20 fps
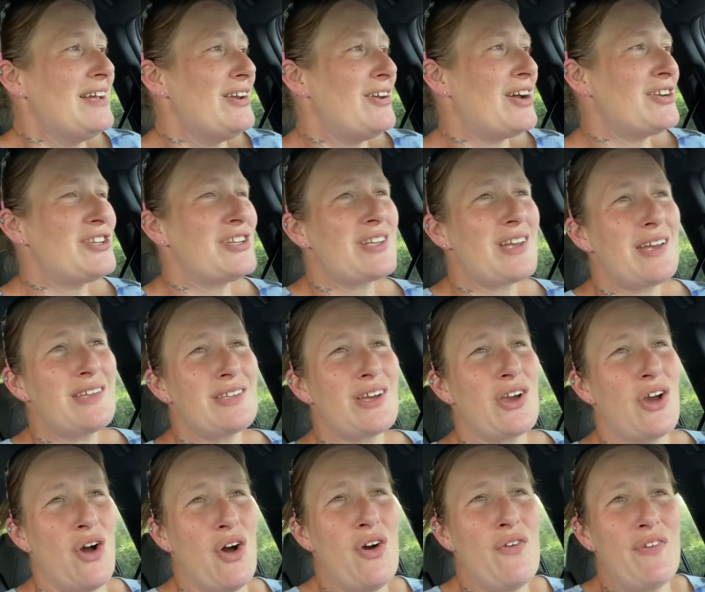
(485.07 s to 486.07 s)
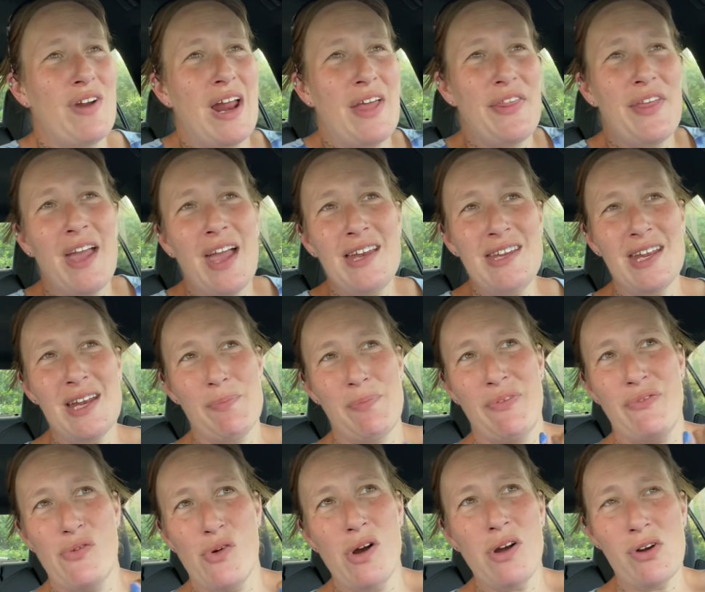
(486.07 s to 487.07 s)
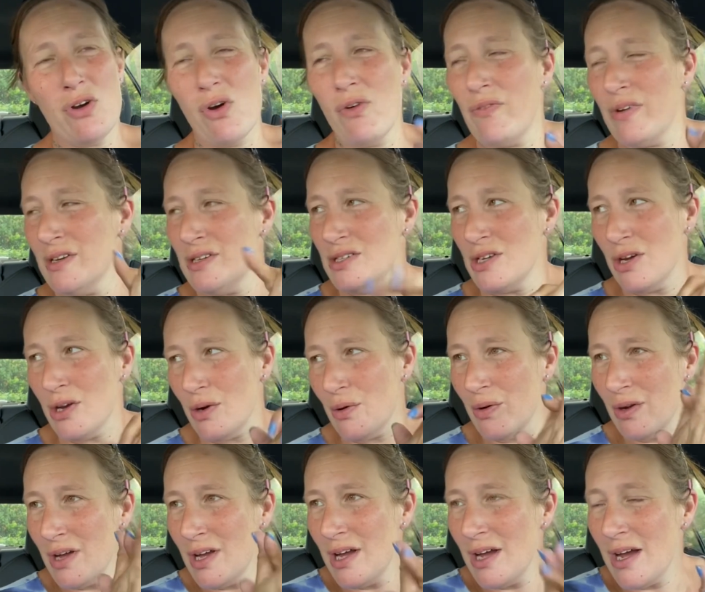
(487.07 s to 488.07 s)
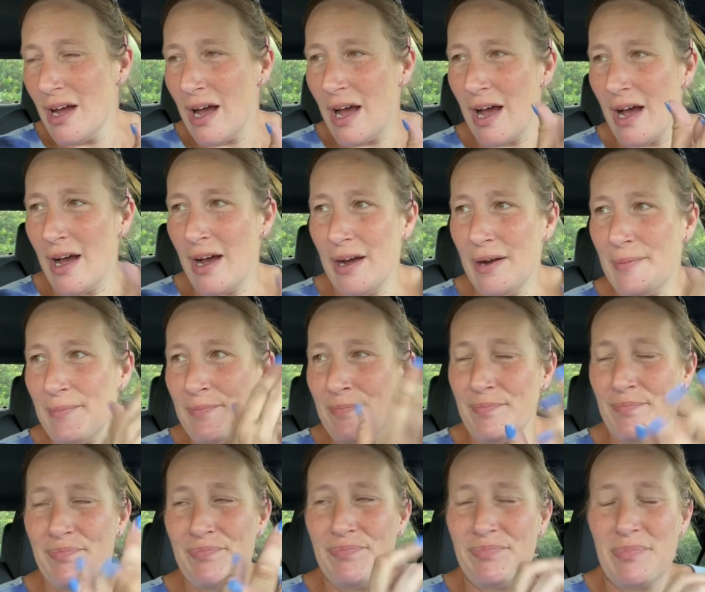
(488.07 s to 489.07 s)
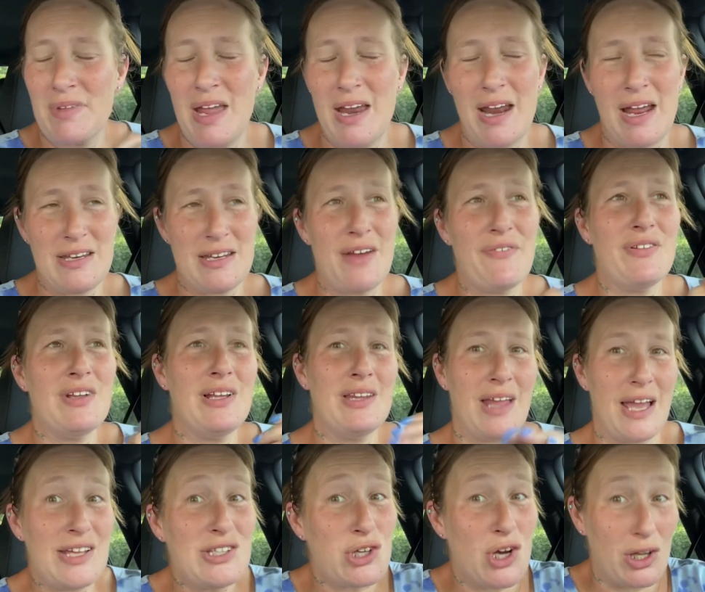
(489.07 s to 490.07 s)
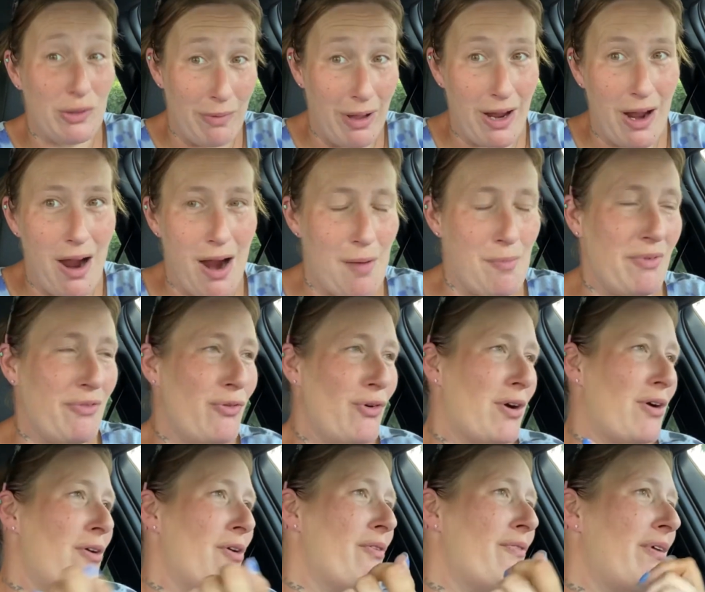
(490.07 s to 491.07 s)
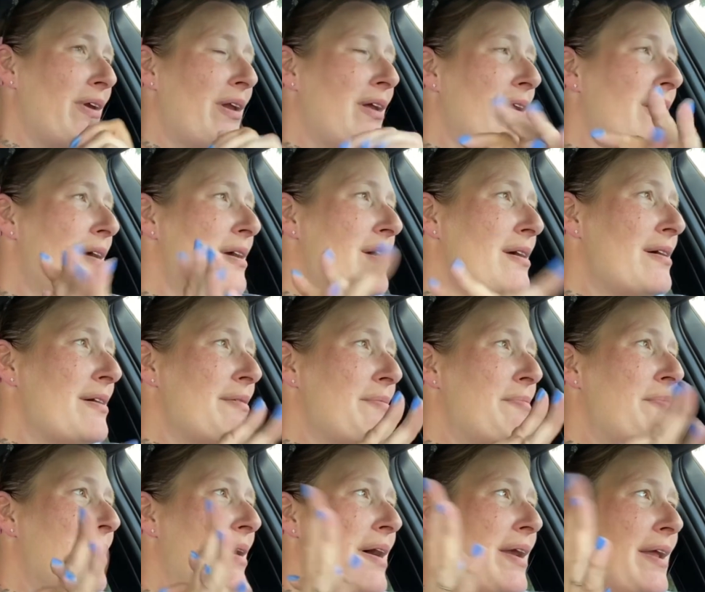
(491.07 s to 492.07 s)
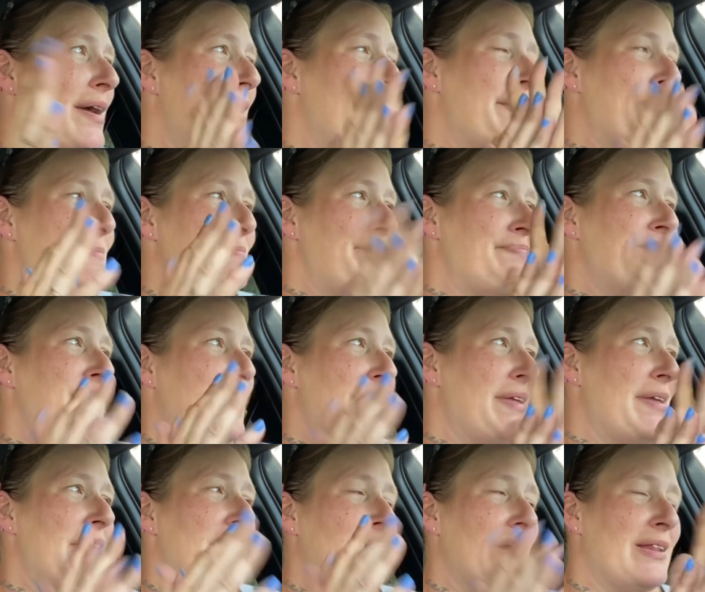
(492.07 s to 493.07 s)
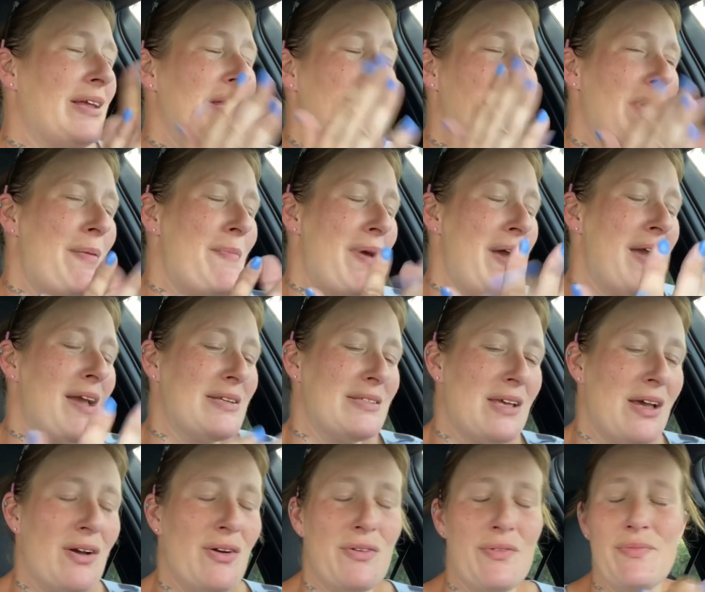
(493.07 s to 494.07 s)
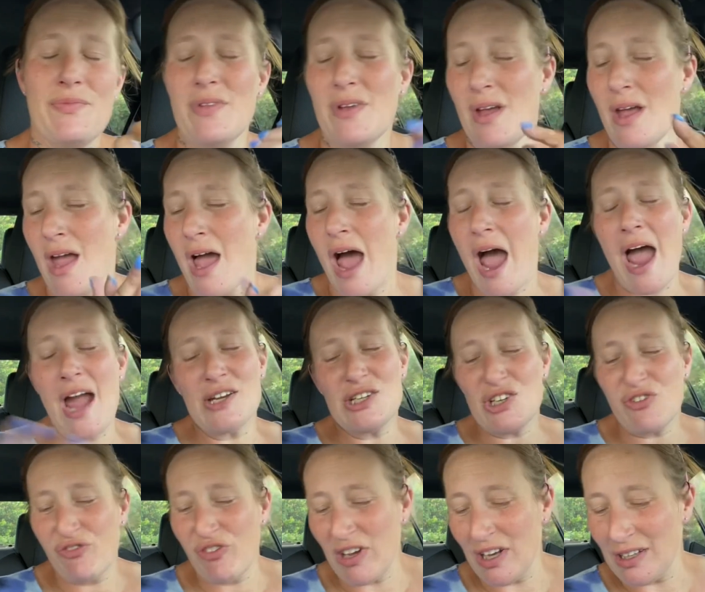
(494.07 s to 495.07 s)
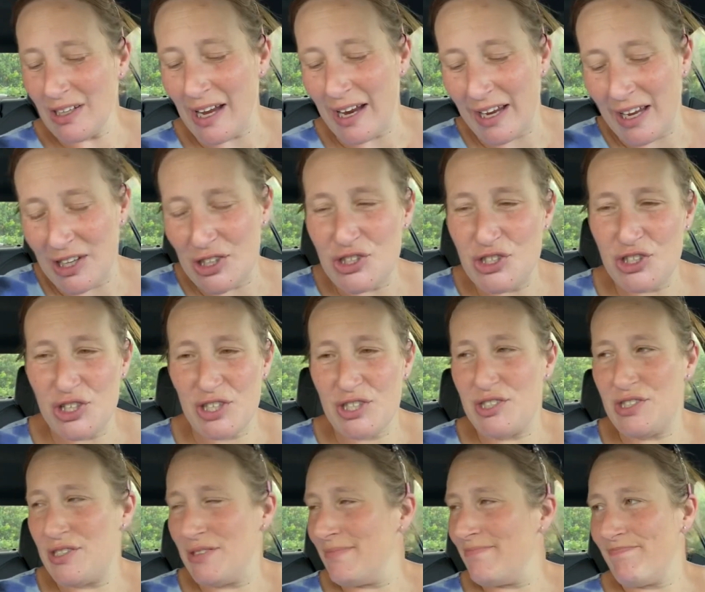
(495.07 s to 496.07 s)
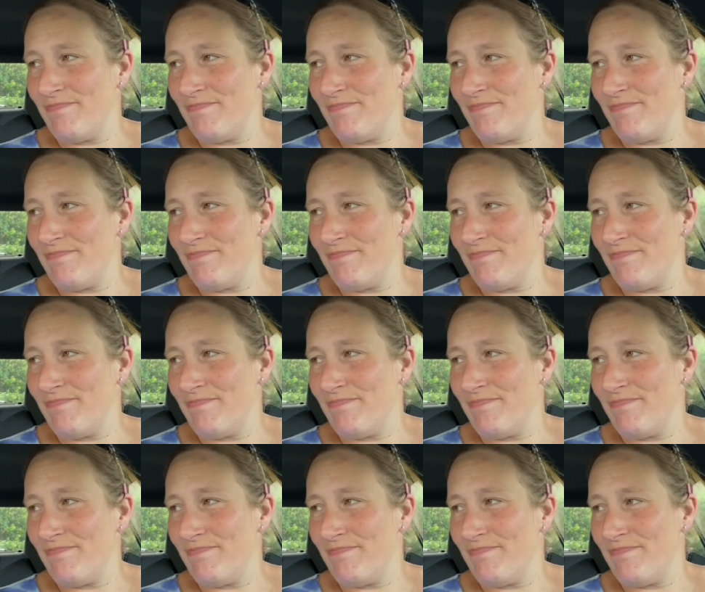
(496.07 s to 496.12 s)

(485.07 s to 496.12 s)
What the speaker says: just because of COVID. I think I did it before COVID too. And I definitely Lysoled my car before COVID, but and cleaned my bags out. I just feel like it's just,